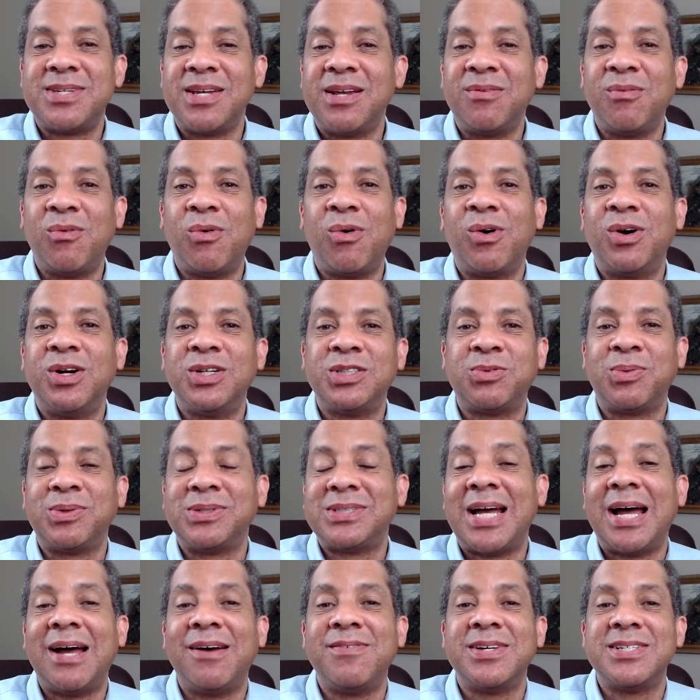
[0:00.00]
and words which
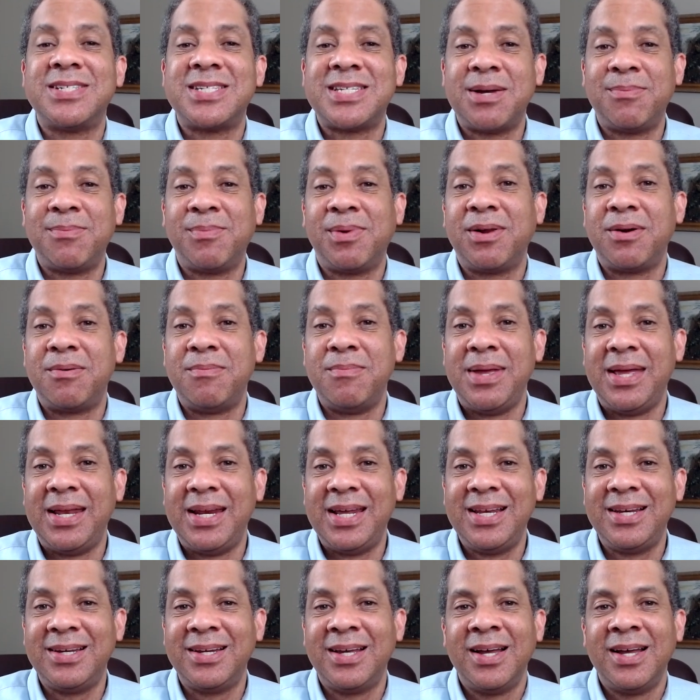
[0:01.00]
have a similar meaning.